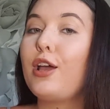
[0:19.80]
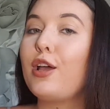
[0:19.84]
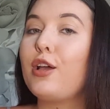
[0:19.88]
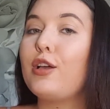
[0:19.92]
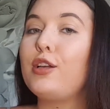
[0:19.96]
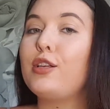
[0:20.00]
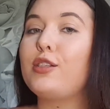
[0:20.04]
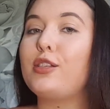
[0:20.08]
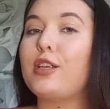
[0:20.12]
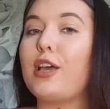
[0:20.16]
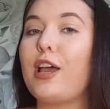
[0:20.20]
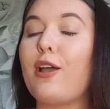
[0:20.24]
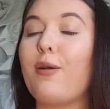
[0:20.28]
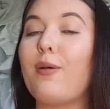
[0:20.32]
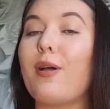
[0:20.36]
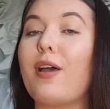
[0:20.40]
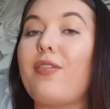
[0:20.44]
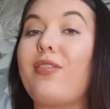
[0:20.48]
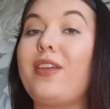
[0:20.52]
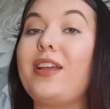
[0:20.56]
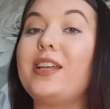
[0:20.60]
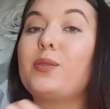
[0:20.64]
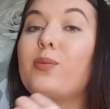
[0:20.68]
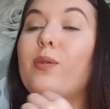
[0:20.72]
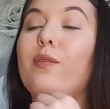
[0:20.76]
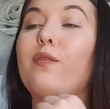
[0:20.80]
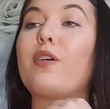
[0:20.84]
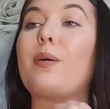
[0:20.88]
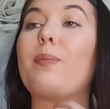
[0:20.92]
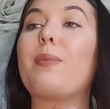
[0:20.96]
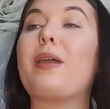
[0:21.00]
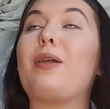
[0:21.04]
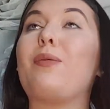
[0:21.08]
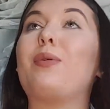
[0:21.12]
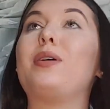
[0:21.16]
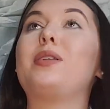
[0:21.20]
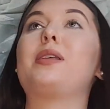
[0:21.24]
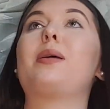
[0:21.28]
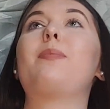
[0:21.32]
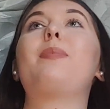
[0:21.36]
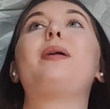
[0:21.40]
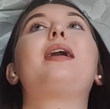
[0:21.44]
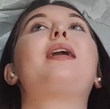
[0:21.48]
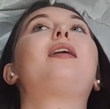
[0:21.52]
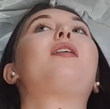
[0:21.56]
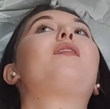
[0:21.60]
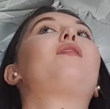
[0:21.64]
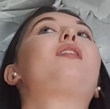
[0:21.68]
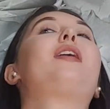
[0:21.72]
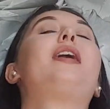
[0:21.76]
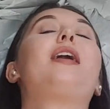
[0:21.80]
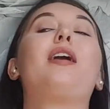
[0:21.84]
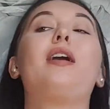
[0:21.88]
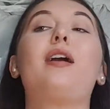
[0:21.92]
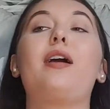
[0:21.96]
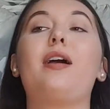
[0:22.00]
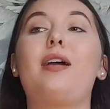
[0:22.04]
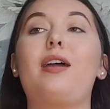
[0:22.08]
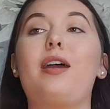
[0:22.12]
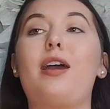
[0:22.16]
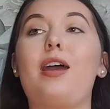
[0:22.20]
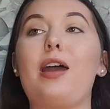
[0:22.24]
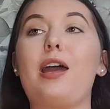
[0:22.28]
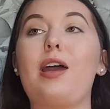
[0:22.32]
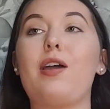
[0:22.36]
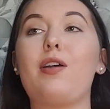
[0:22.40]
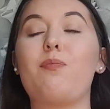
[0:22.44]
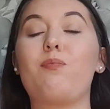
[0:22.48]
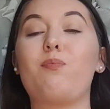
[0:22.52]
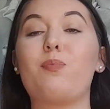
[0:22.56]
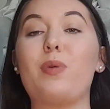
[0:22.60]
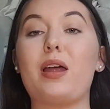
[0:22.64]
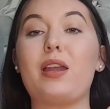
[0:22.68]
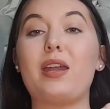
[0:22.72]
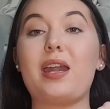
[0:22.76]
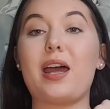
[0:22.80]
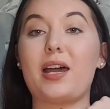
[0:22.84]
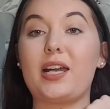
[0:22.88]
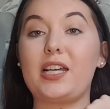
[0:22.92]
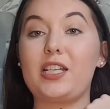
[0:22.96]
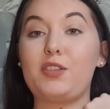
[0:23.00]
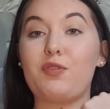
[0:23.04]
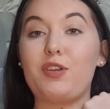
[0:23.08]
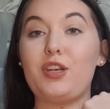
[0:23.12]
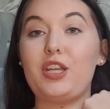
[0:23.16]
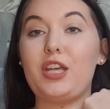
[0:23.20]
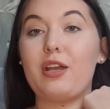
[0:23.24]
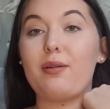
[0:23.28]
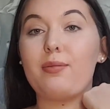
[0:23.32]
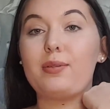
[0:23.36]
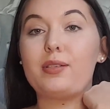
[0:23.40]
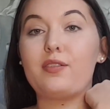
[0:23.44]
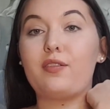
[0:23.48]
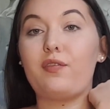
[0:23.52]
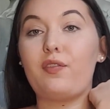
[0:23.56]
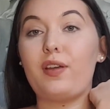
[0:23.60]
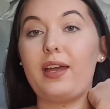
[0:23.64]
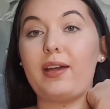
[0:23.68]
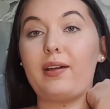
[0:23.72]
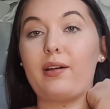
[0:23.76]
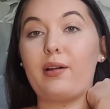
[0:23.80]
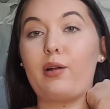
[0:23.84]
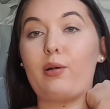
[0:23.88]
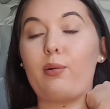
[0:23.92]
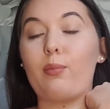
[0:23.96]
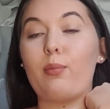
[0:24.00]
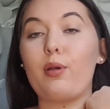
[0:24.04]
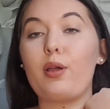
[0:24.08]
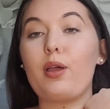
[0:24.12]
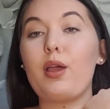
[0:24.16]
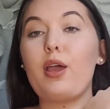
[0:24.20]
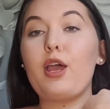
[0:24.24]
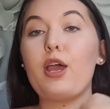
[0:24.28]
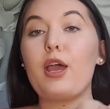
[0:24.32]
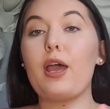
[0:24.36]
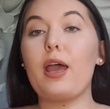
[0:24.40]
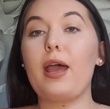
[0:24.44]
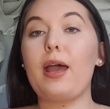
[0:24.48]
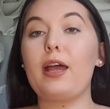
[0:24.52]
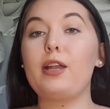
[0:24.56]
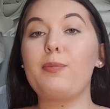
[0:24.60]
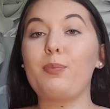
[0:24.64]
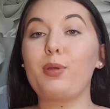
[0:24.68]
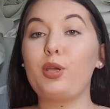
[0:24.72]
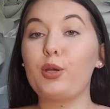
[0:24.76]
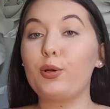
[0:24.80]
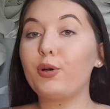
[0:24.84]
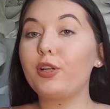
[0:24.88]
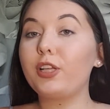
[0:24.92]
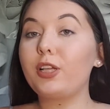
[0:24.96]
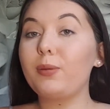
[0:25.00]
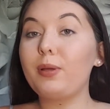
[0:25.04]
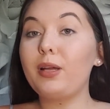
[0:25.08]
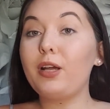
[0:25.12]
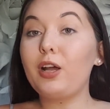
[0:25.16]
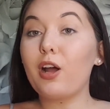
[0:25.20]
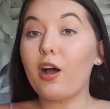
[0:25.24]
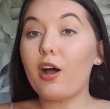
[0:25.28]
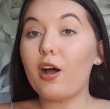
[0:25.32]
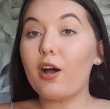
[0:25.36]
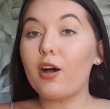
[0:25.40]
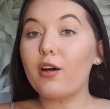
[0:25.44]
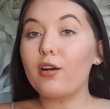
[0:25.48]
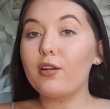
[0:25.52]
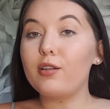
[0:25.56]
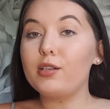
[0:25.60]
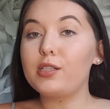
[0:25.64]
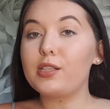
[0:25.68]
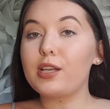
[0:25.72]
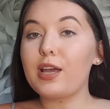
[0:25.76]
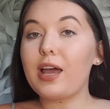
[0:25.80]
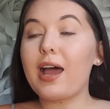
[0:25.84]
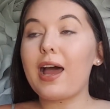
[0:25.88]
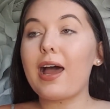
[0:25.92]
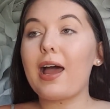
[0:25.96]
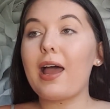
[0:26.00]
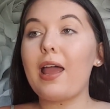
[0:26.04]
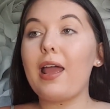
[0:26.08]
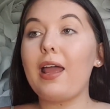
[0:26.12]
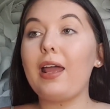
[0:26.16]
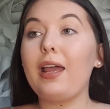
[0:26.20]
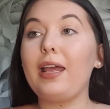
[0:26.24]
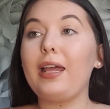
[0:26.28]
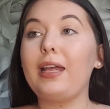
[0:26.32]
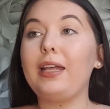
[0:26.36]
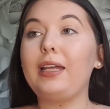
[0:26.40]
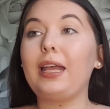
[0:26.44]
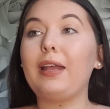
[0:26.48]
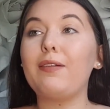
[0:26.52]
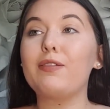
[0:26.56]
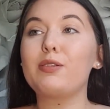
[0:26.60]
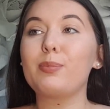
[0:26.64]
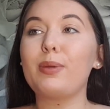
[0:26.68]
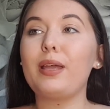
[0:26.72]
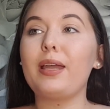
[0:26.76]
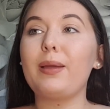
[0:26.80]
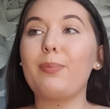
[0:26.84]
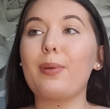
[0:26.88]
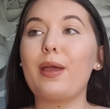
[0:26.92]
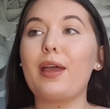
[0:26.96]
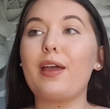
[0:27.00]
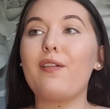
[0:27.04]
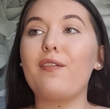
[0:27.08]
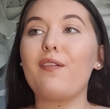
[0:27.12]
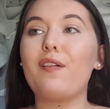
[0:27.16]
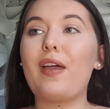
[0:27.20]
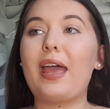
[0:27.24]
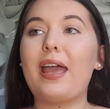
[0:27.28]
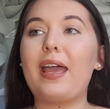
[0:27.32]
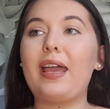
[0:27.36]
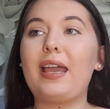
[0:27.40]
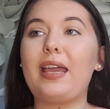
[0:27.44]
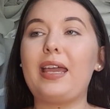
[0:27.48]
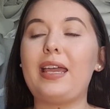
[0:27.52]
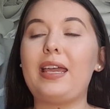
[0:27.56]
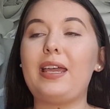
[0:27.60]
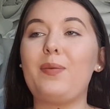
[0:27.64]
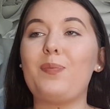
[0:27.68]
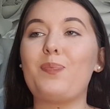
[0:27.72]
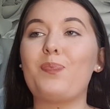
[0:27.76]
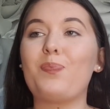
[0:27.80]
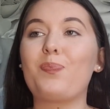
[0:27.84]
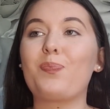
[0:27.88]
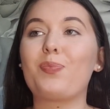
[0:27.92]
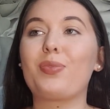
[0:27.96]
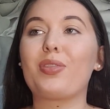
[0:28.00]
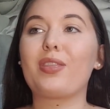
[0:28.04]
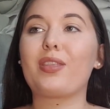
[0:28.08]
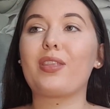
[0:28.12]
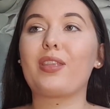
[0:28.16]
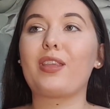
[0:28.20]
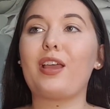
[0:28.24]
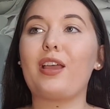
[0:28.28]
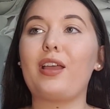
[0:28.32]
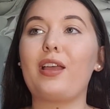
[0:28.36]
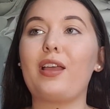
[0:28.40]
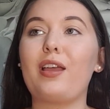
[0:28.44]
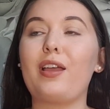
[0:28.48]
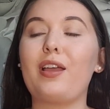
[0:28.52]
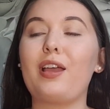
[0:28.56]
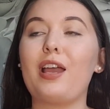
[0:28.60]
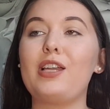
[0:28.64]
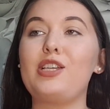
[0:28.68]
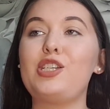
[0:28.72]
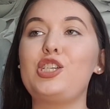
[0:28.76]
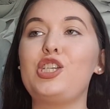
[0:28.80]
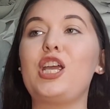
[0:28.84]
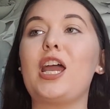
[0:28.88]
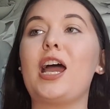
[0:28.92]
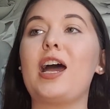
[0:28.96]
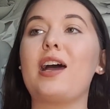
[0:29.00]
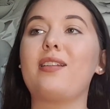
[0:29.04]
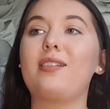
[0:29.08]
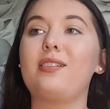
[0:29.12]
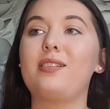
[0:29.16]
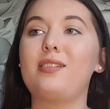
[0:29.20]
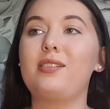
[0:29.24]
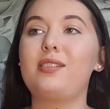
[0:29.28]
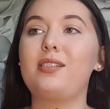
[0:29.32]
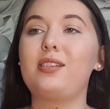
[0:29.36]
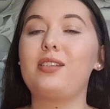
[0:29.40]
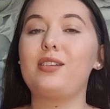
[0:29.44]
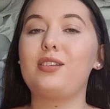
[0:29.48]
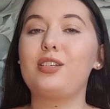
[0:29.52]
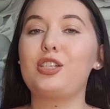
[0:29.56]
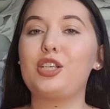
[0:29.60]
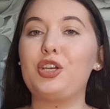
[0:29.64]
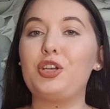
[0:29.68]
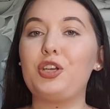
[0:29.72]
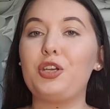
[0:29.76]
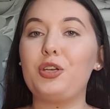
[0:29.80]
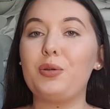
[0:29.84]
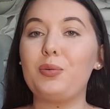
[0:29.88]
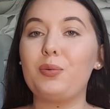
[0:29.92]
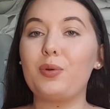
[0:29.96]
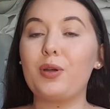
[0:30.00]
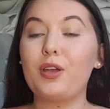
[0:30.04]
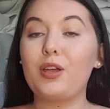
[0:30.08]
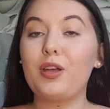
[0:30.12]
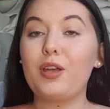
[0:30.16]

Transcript: So this one for me was a bit of a nice video to film, purely because it gives me a bit of a chance to